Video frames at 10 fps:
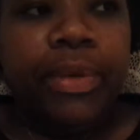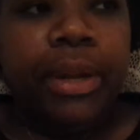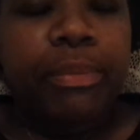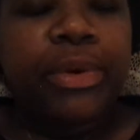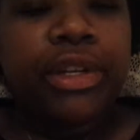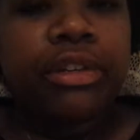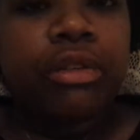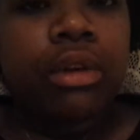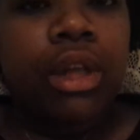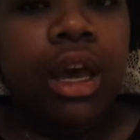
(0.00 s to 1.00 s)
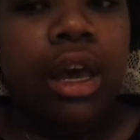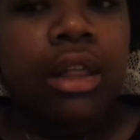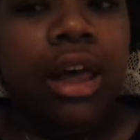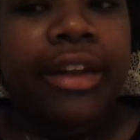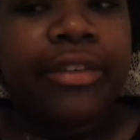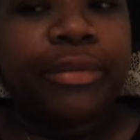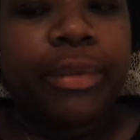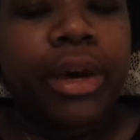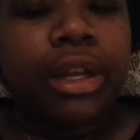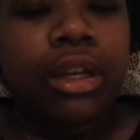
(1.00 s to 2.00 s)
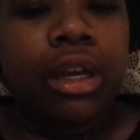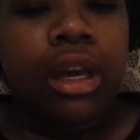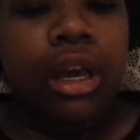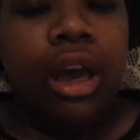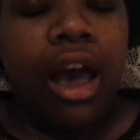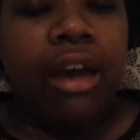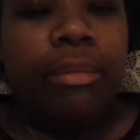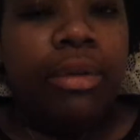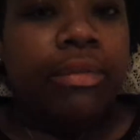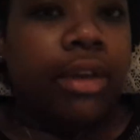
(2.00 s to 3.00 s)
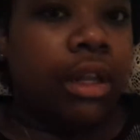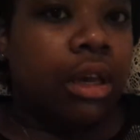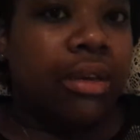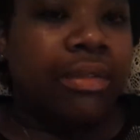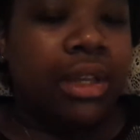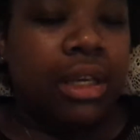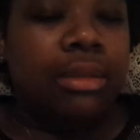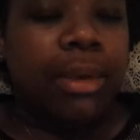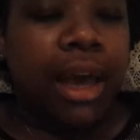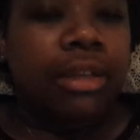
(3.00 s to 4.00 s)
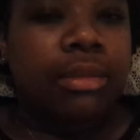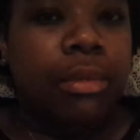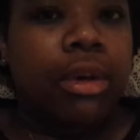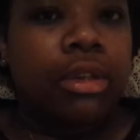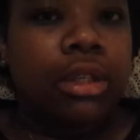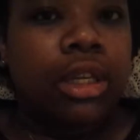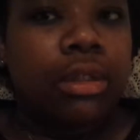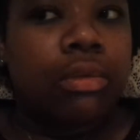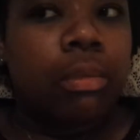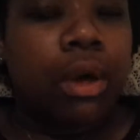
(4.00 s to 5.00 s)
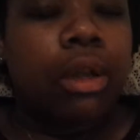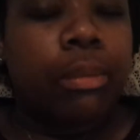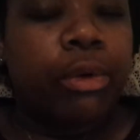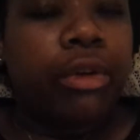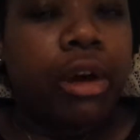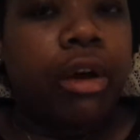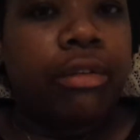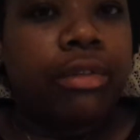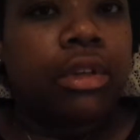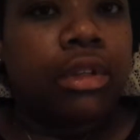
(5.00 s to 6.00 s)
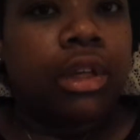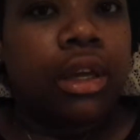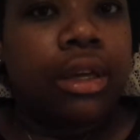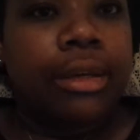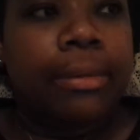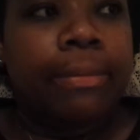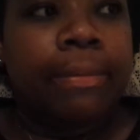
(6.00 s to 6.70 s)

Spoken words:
But I'm pretty sure that a lot of what I've been feeling over these past months is what a broken heart feels like.